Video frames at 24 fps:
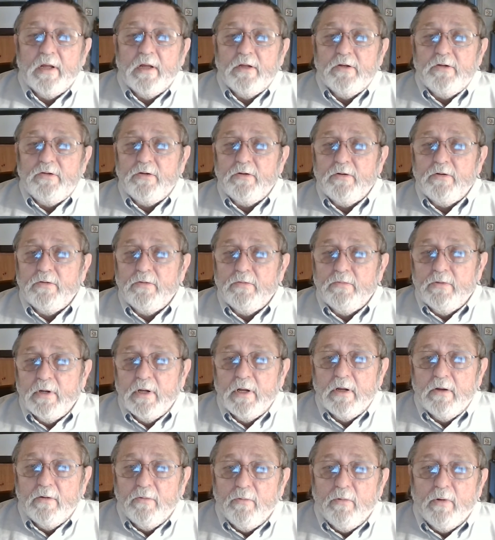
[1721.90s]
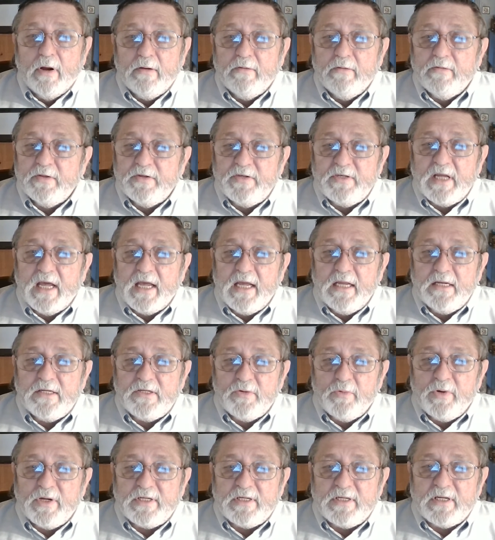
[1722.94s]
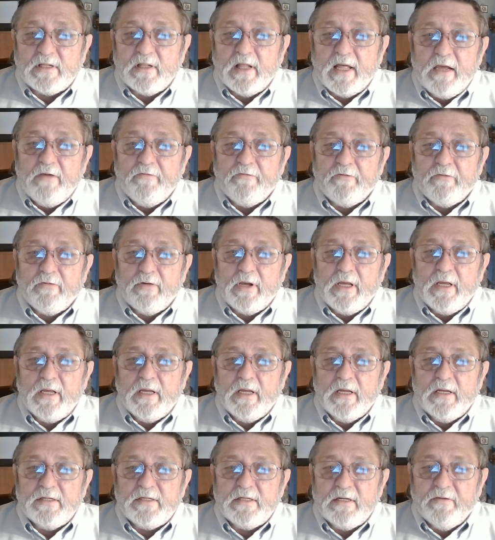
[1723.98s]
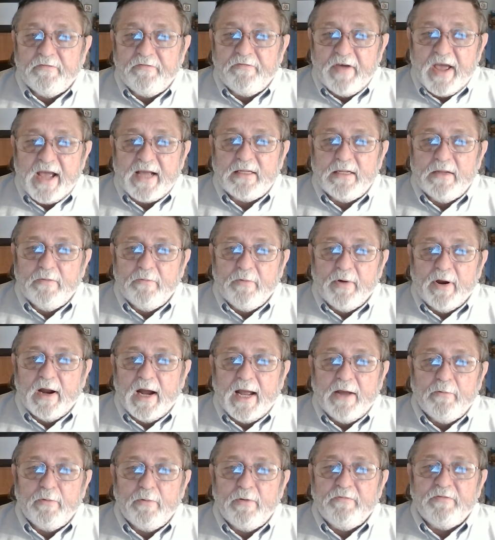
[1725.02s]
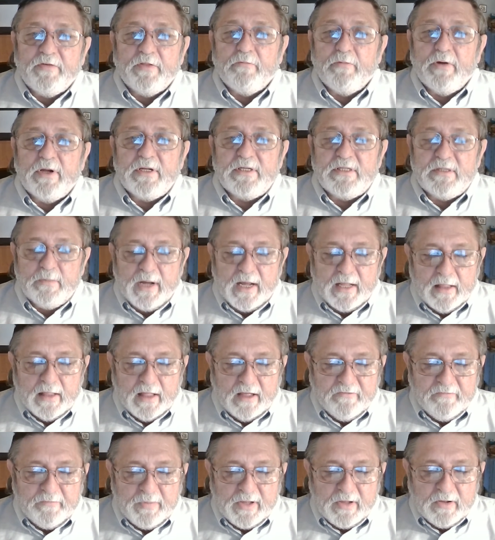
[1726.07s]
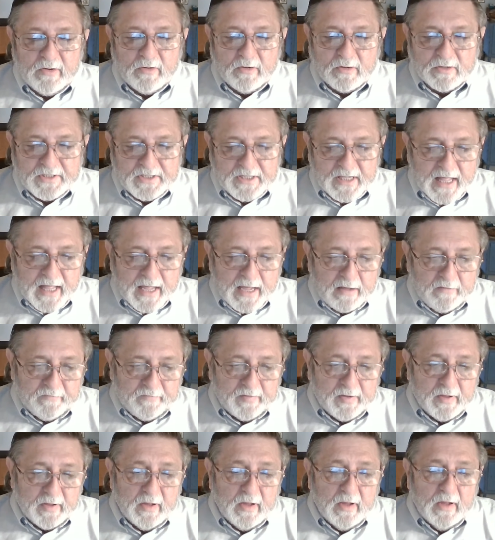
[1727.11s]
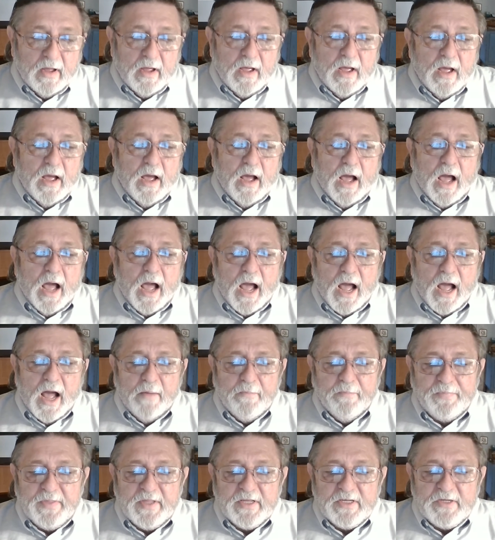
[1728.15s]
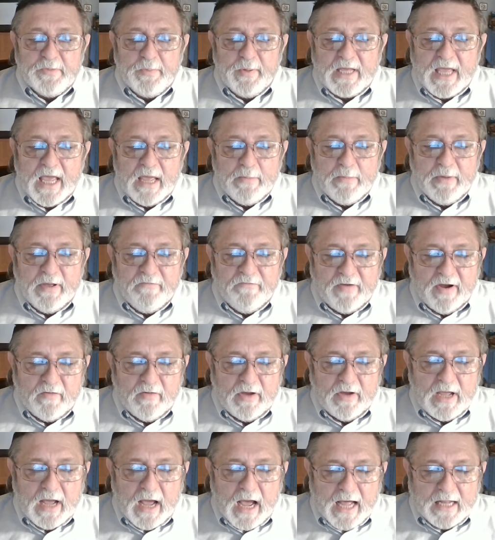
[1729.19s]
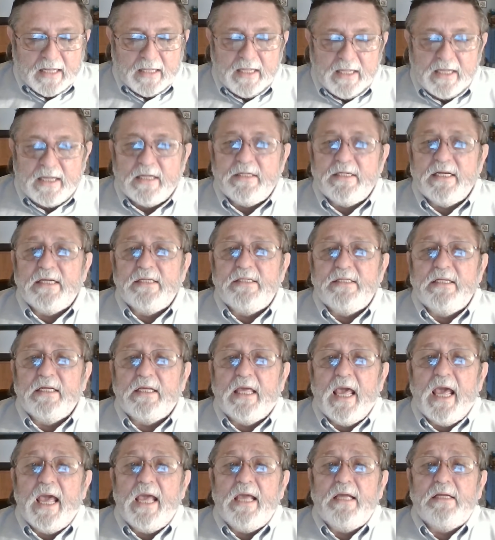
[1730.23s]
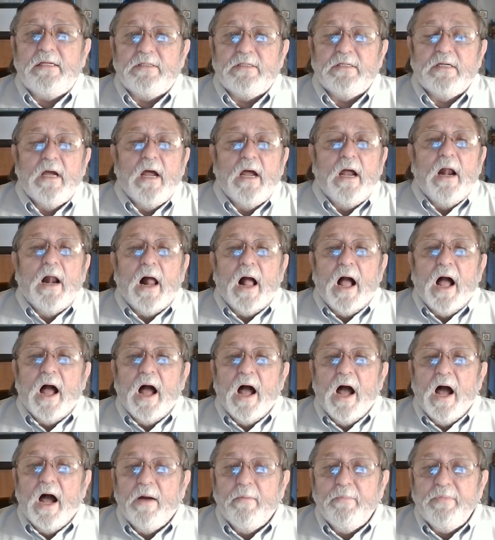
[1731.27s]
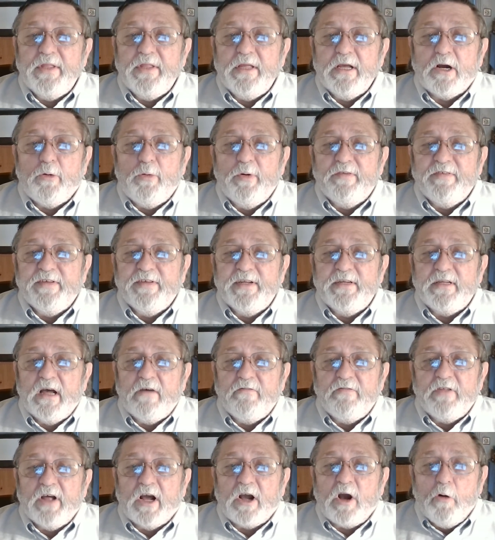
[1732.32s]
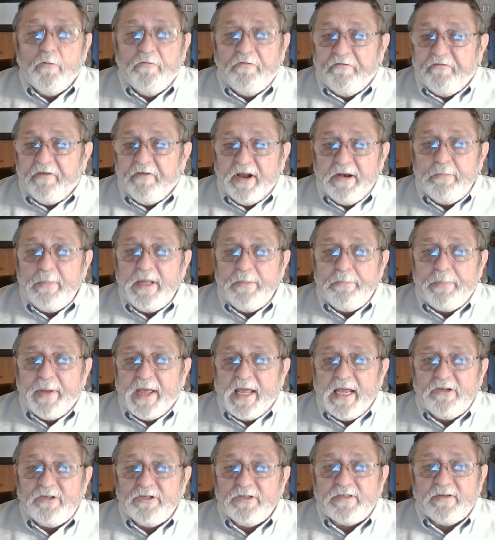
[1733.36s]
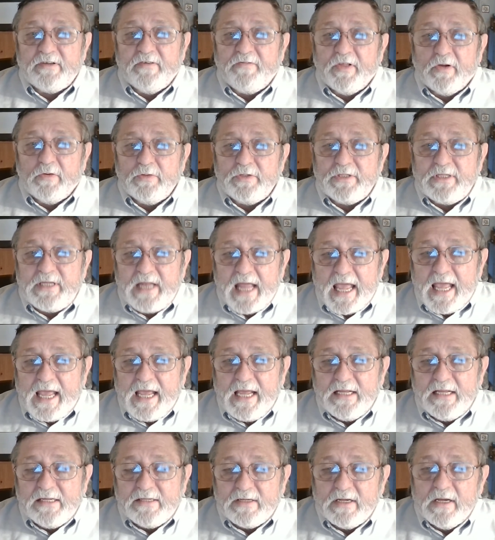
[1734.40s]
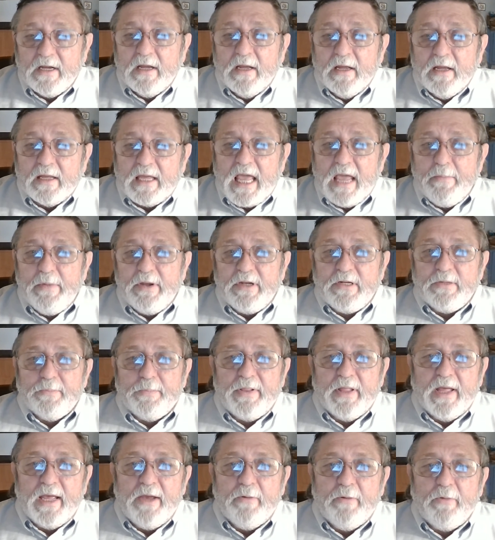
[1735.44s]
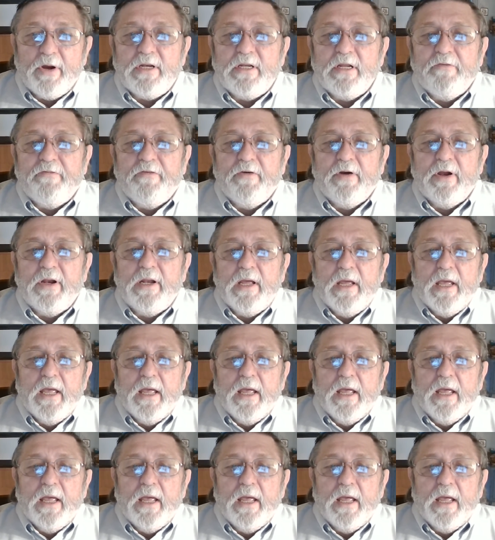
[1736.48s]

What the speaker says: to one of the states where slavery is in effect and where I would for the rest of my life be your slave." This became a very hotly contested case. The equivalent of the GoFundMe pages of those days came into play, where different